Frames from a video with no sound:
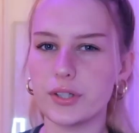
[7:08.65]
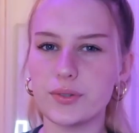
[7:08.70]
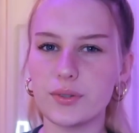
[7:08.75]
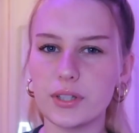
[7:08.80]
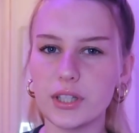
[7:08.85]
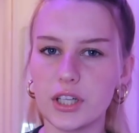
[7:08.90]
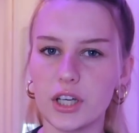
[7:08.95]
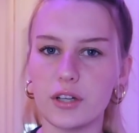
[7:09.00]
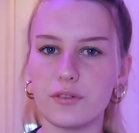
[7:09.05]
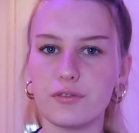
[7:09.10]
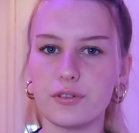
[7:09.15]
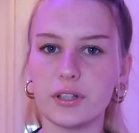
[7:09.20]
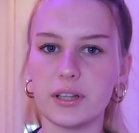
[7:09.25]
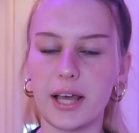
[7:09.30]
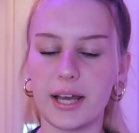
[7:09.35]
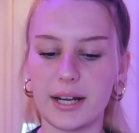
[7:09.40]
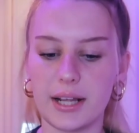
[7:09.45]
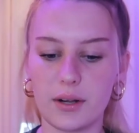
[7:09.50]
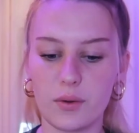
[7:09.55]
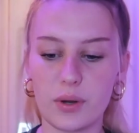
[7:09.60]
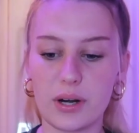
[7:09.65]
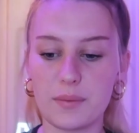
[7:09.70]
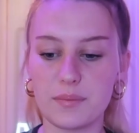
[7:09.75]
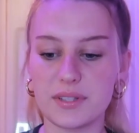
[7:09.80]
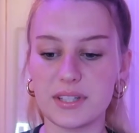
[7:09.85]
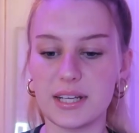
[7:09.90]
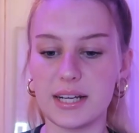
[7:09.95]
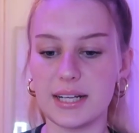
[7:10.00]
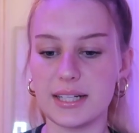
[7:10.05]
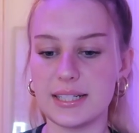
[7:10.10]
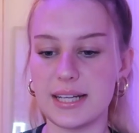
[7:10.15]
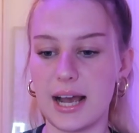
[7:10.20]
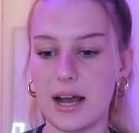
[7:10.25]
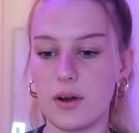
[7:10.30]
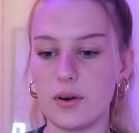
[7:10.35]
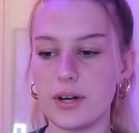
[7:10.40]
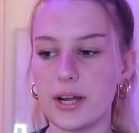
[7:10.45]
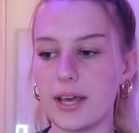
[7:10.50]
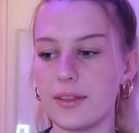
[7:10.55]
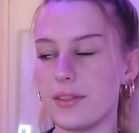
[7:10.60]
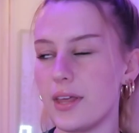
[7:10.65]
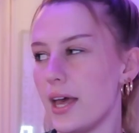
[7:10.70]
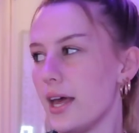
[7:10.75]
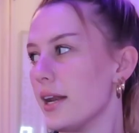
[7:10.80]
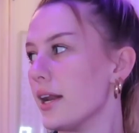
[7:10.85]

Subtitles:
It works really good for lighting when I'm sitting down